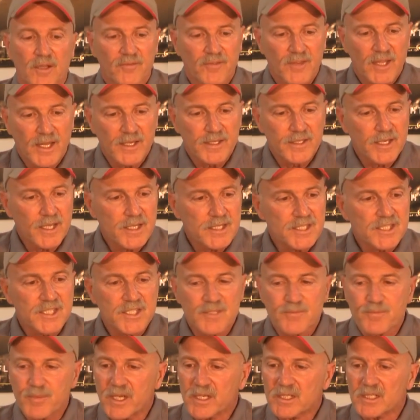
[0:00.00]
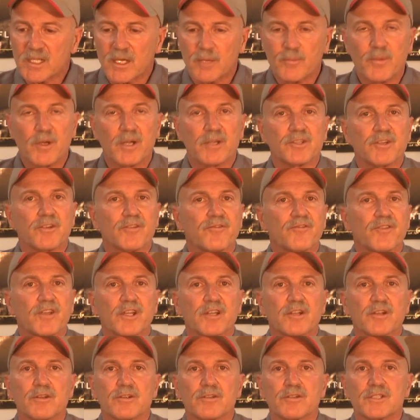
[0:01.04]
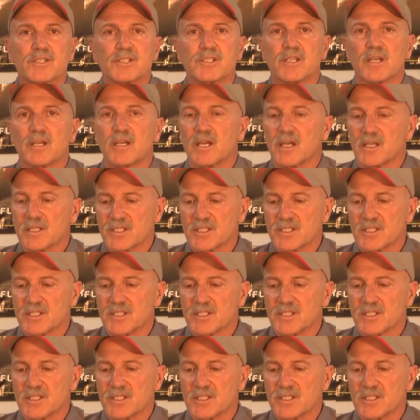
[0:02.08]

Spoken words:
If that dust is picked up on your fingers,